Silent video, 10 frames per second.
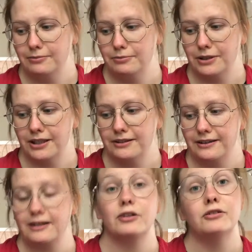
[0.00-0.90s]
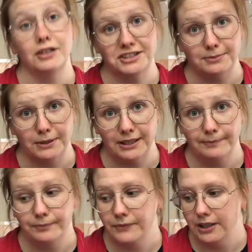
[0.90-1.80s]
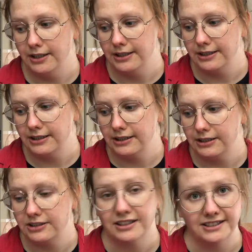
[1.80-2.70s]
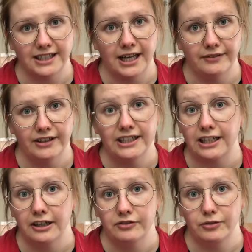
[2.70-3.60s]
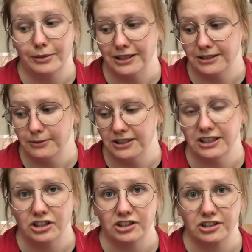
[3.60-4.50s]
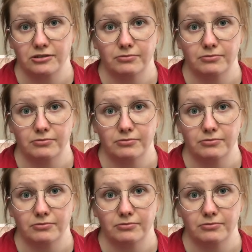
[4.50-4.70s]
But the other recipe doesn't have any kind of replacement. You just